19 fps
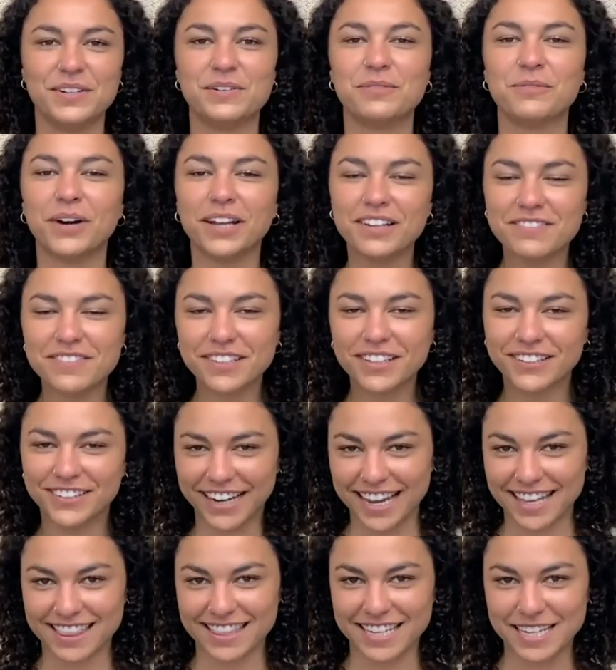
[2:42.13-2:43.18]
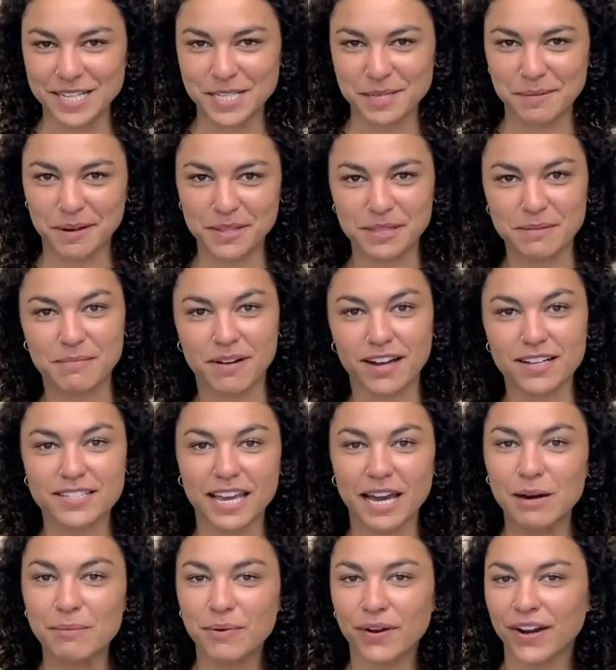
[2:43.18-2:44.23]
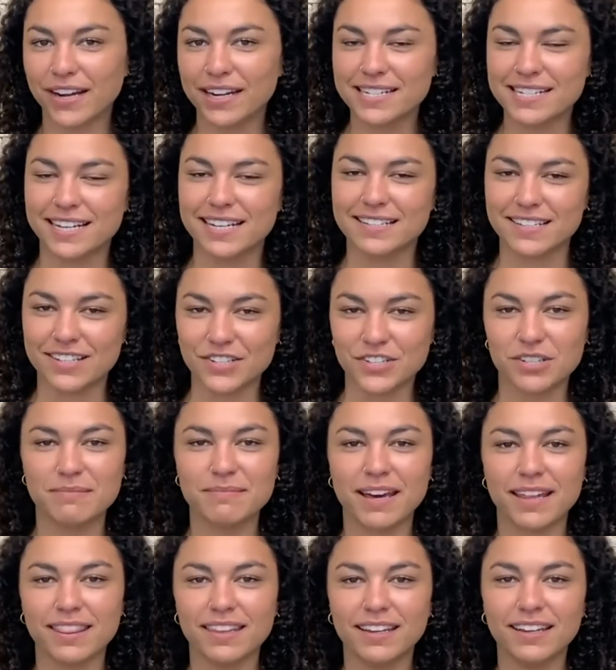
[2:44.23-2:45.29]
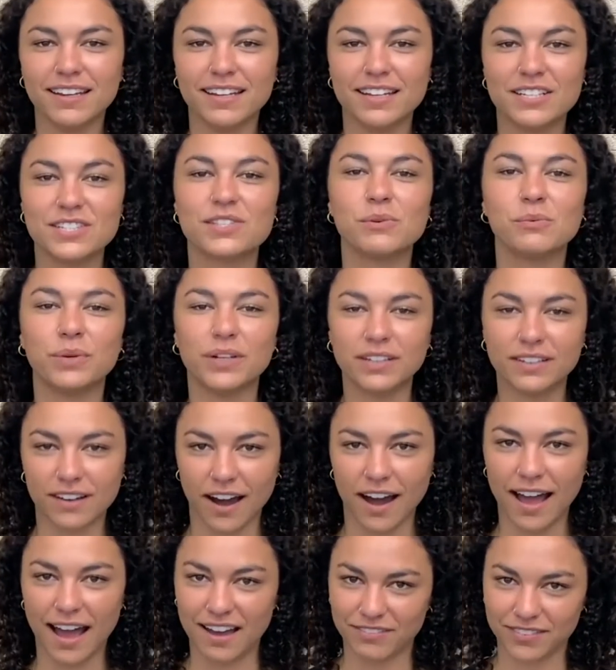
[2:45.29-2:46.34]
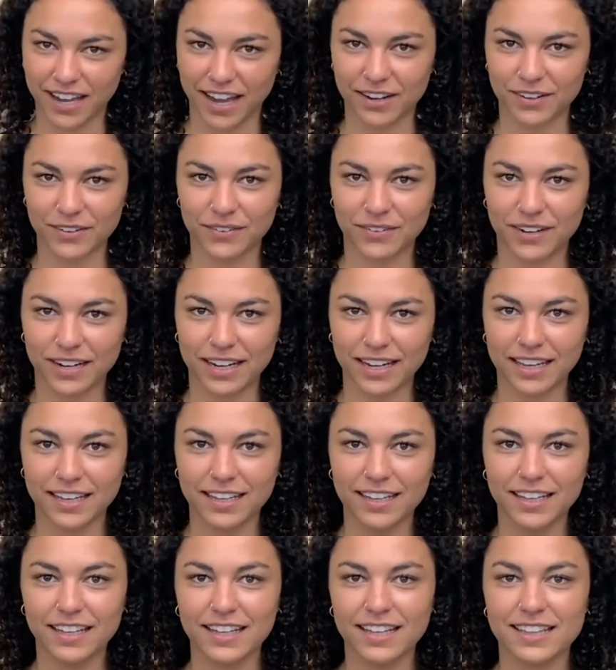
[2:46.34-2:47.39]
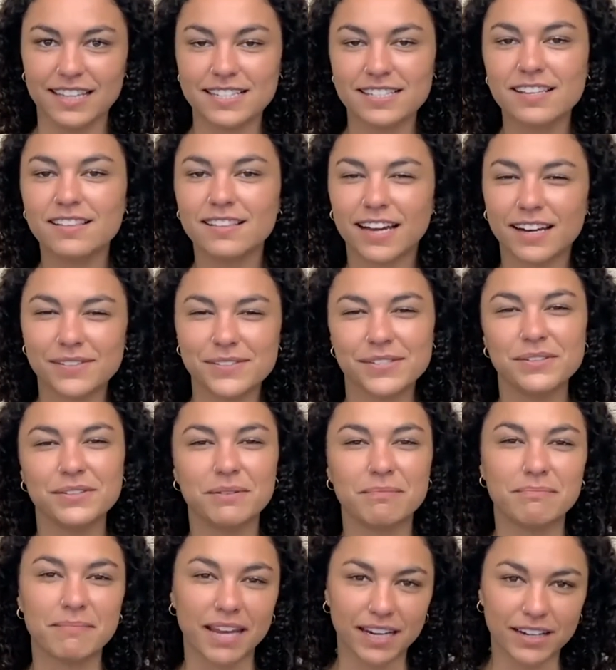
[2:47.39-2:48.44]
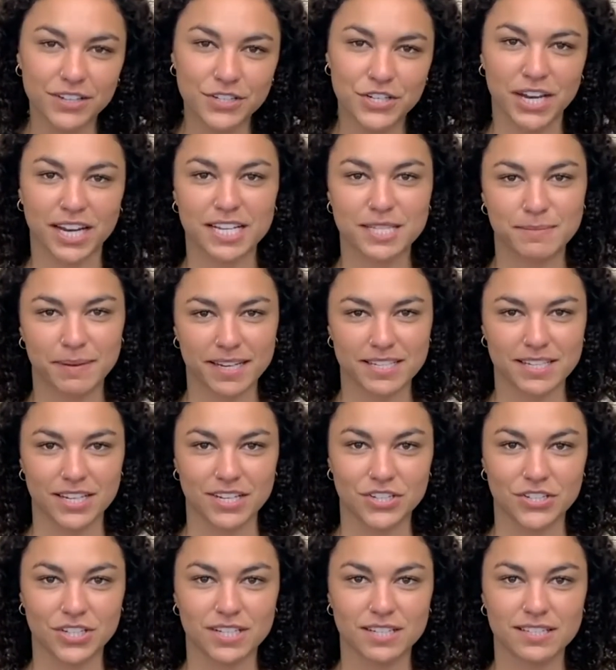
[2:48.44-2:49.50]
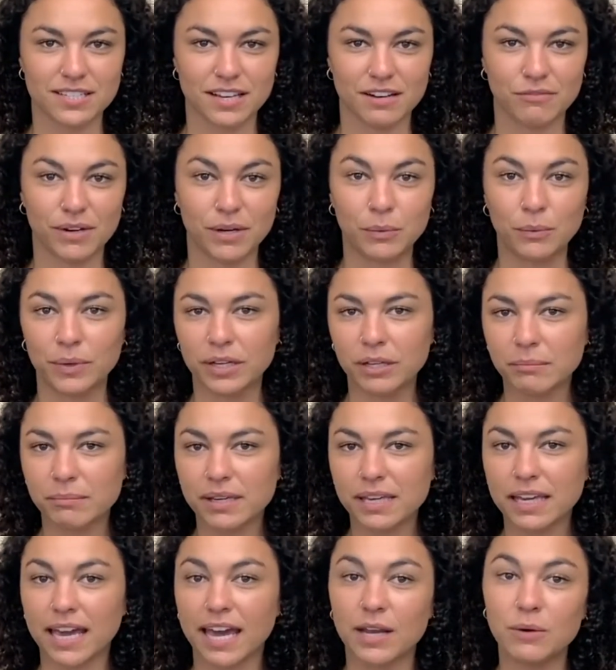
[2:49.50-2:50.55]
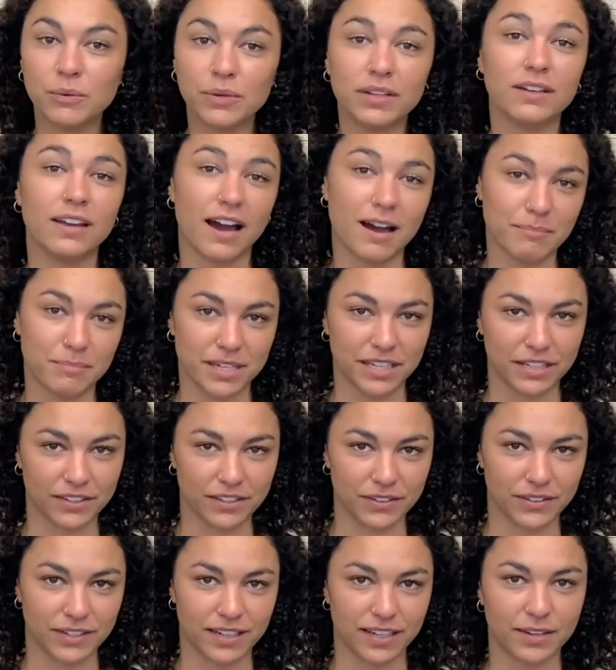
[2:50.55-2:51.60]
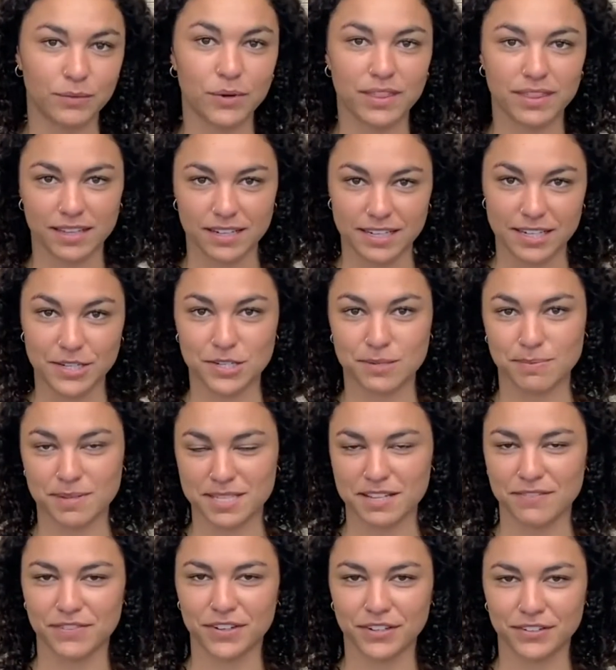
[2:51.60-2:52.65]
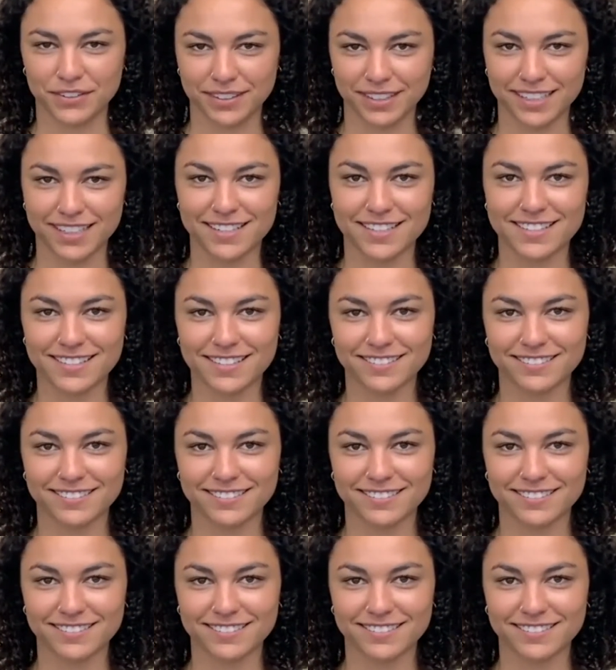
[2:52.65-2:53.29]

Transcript: One of the great things about the MoSCoW prioritization method is the will not have category. This allows you to manage expectations of what will be and will not be included within each specific release.